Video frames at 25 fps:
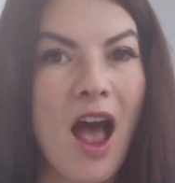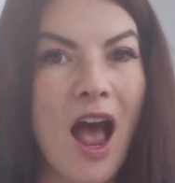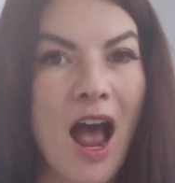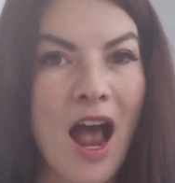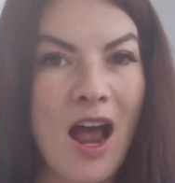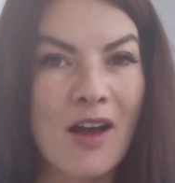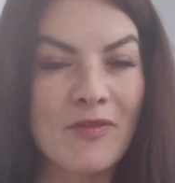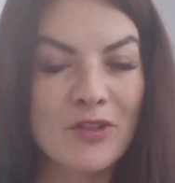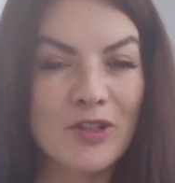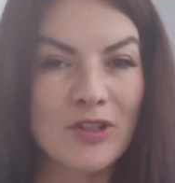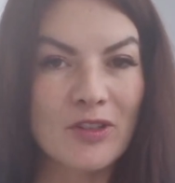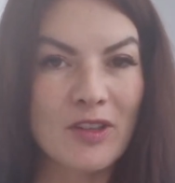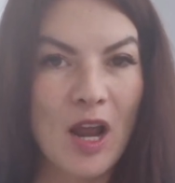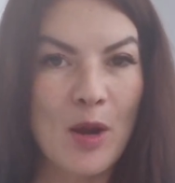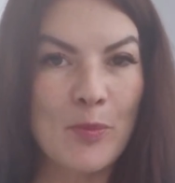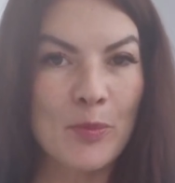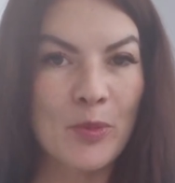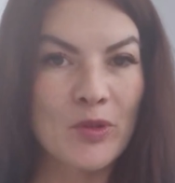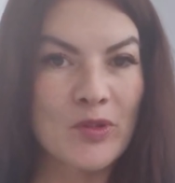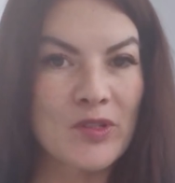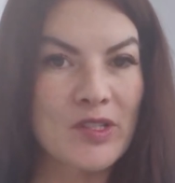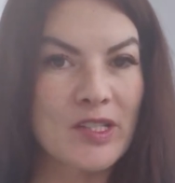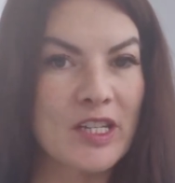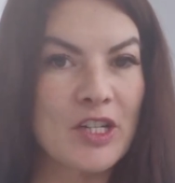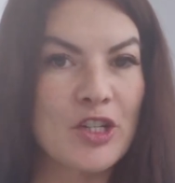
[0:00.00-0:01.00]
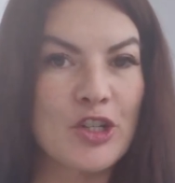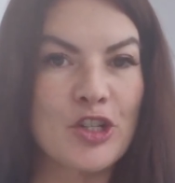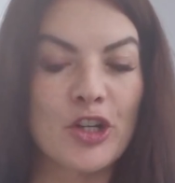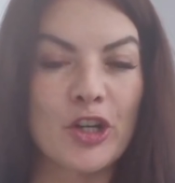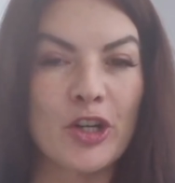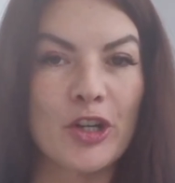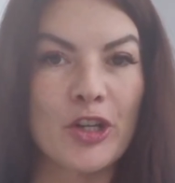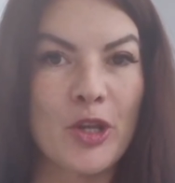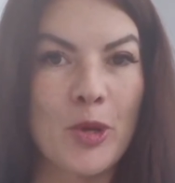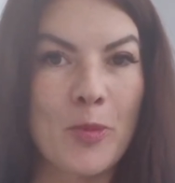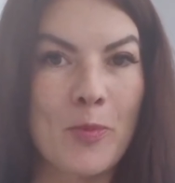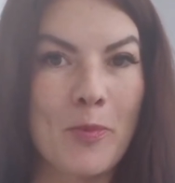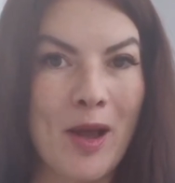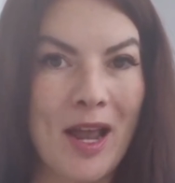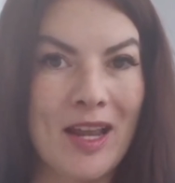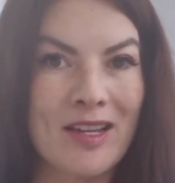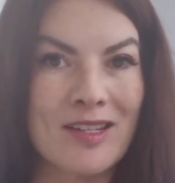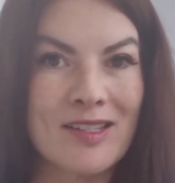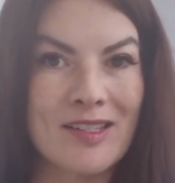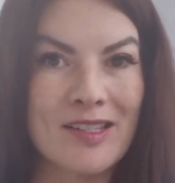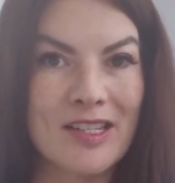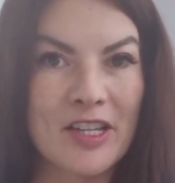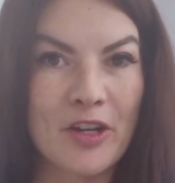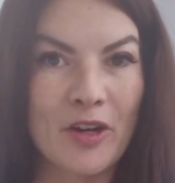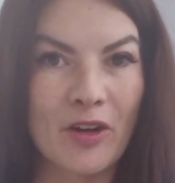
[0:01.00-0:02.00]
After that procedure, you
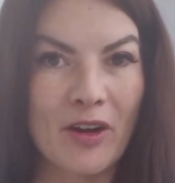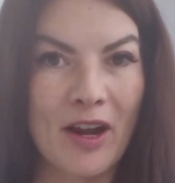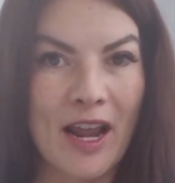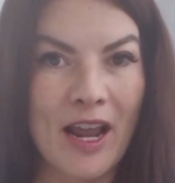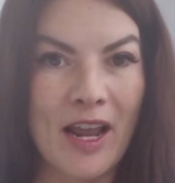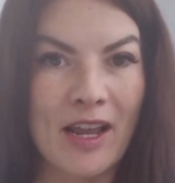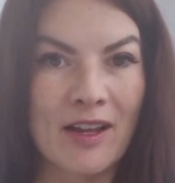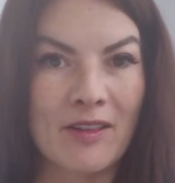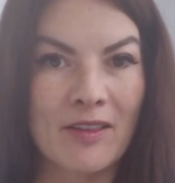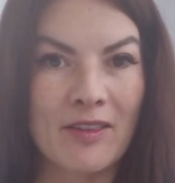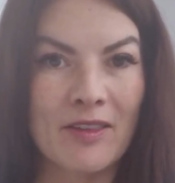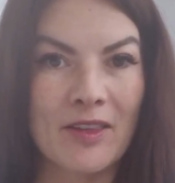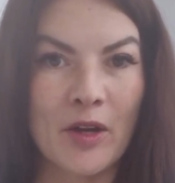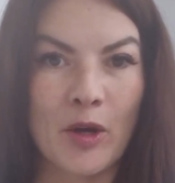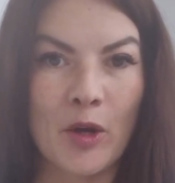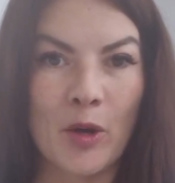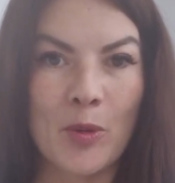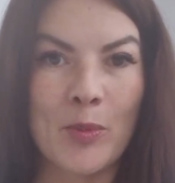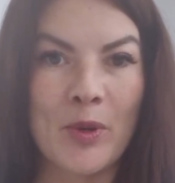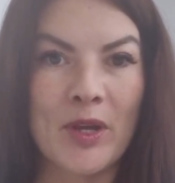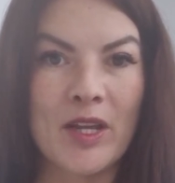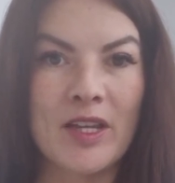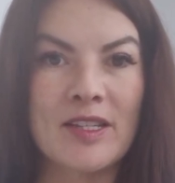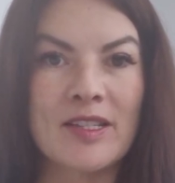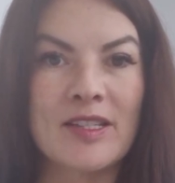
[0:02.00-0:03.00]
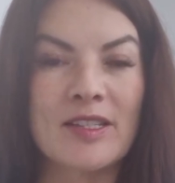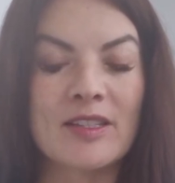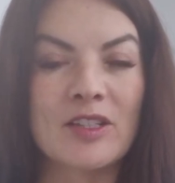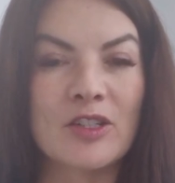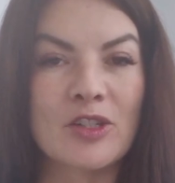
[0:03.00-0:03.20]
might see your hand therapist.